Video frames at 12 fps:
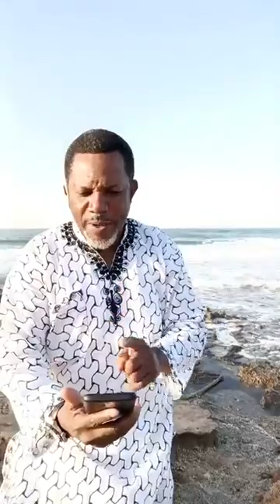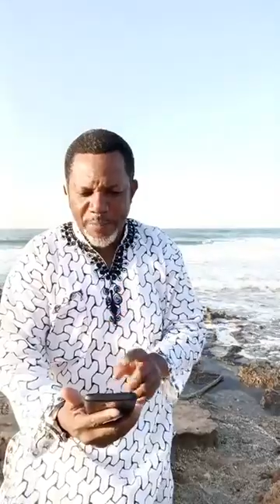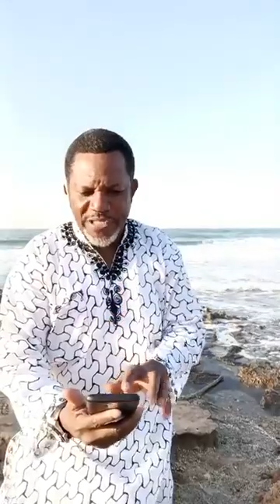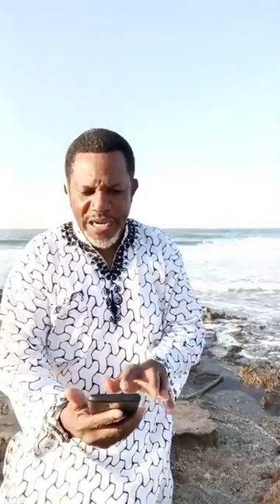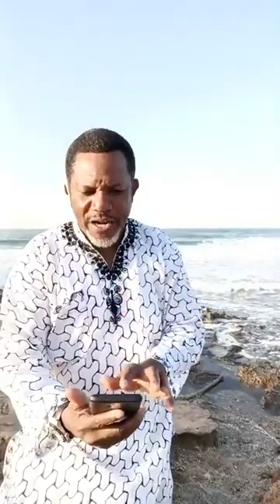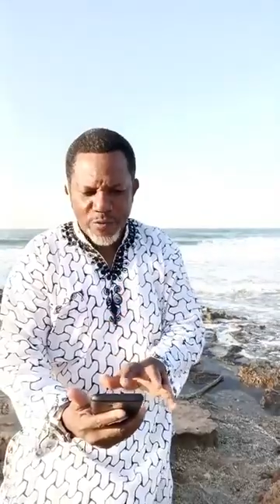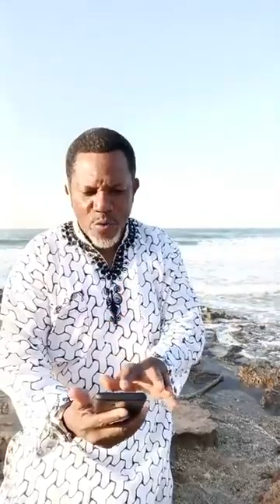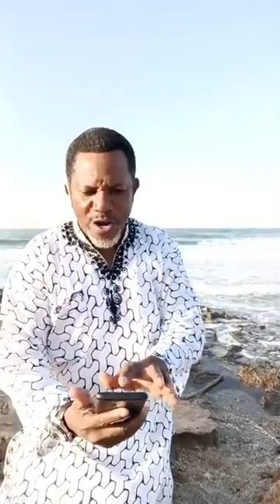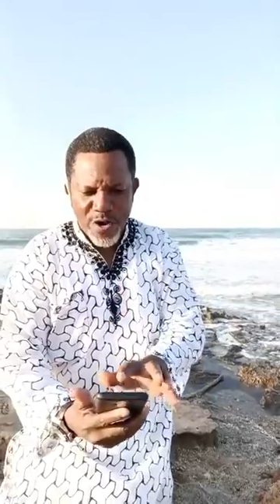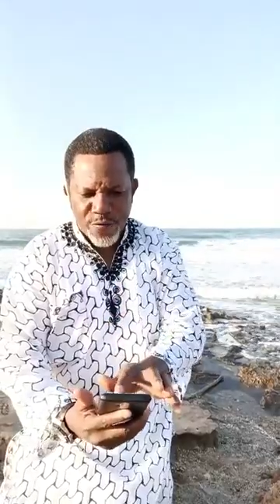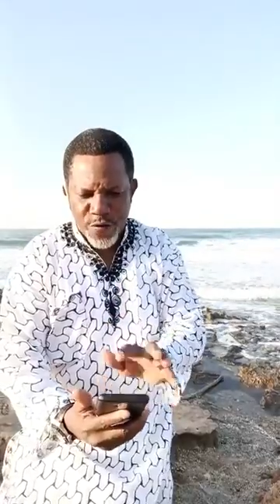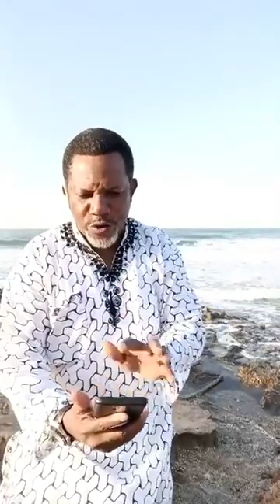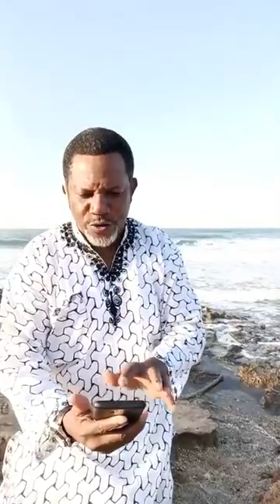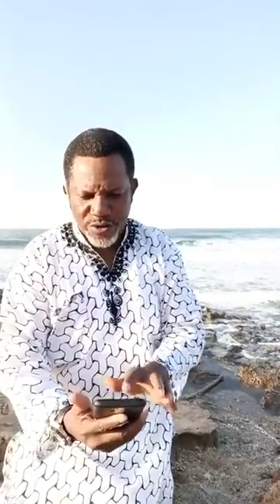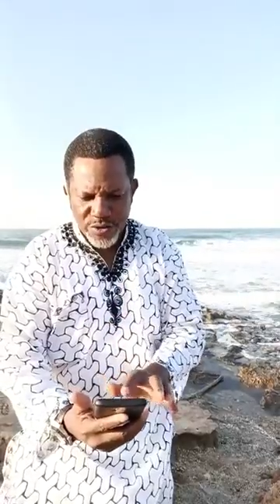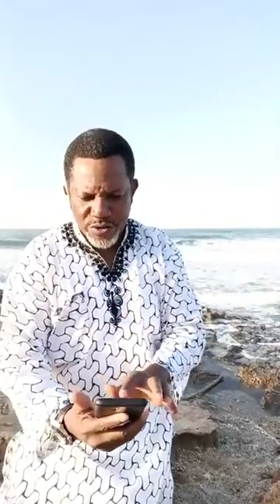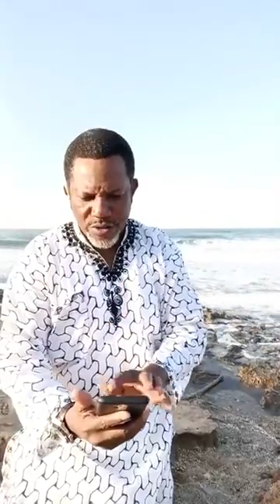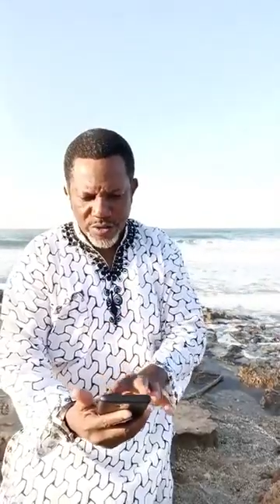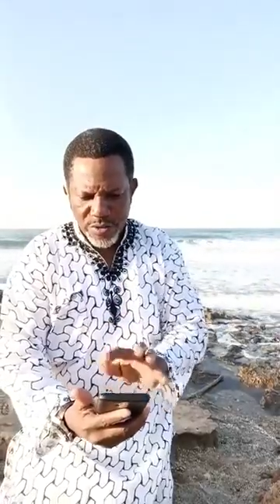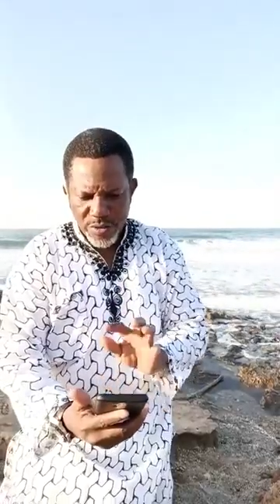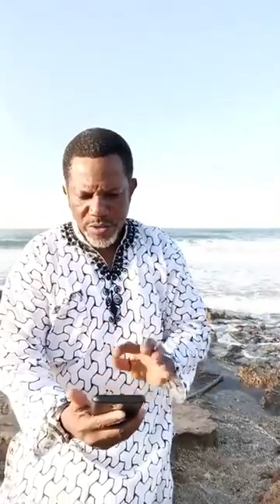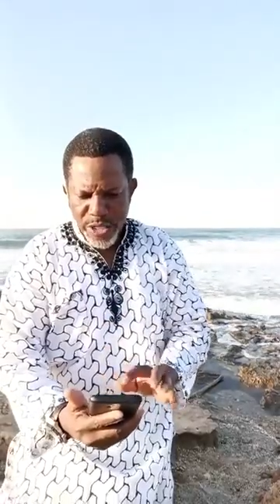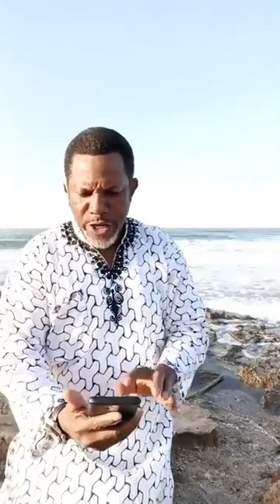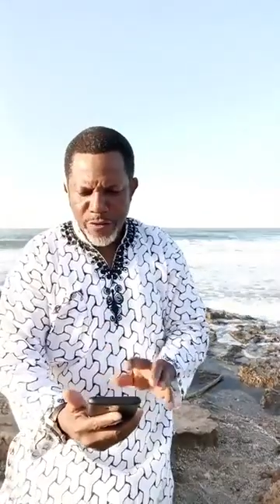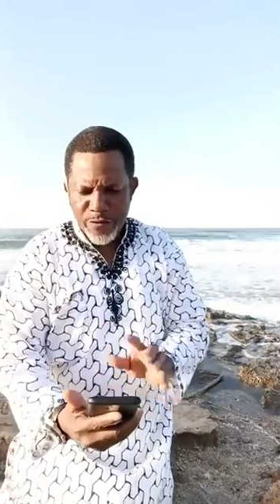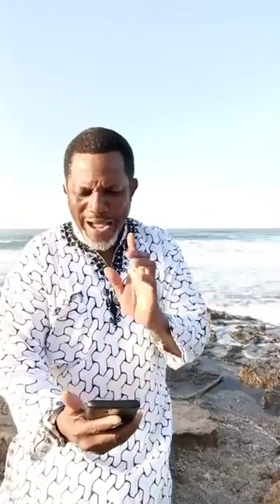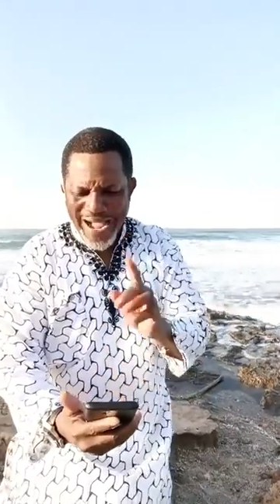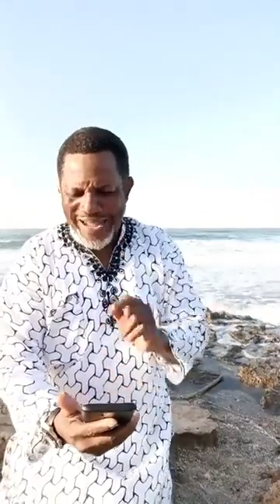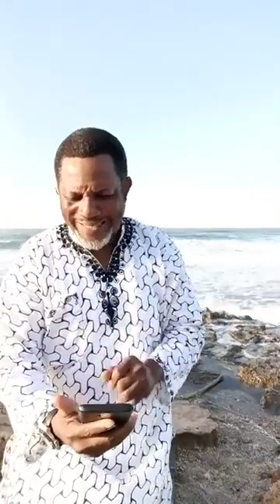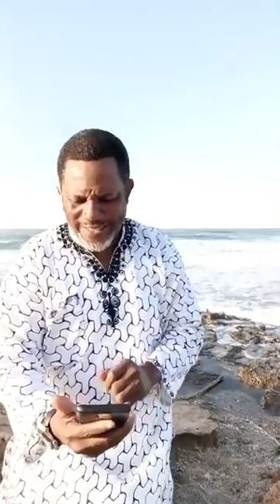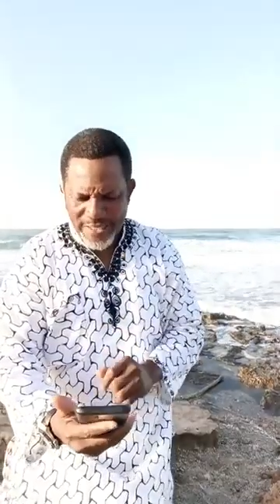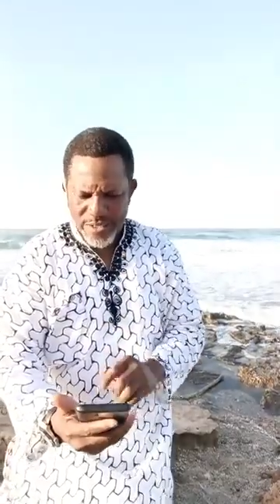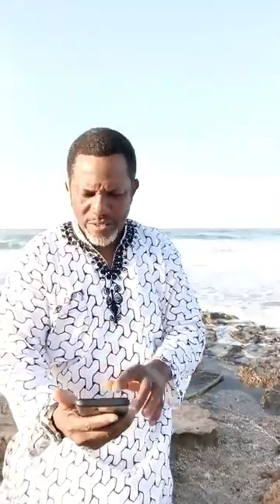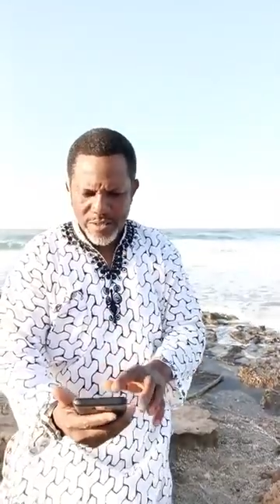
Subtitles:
help each and every one of us if we ask.